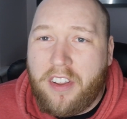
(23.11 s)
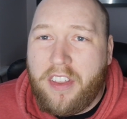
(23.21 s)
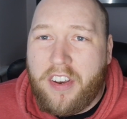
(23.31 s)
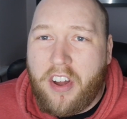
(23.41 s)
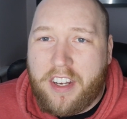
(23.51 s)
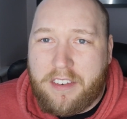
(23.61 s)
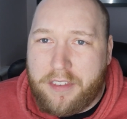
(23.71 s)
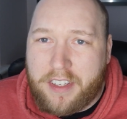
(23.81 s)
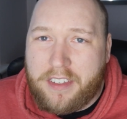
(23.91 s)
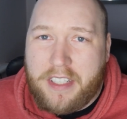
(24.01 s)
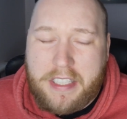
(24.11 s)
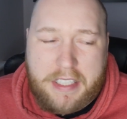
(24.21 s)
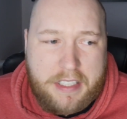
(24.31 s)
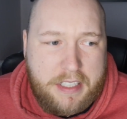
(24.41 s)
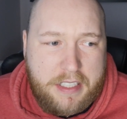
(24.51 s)
They're not even,
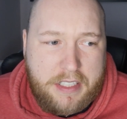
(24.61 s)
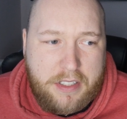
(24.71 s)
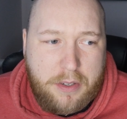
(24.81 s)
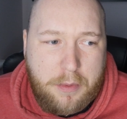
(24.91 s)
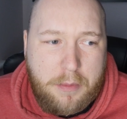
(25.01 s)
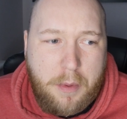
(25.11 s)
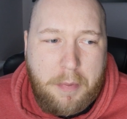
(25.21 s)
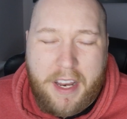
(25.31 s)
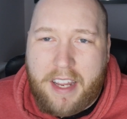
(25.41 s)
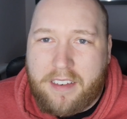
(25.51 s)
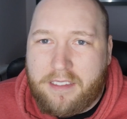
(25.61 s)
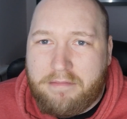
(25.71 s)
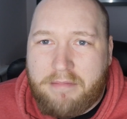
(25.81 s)
we're playing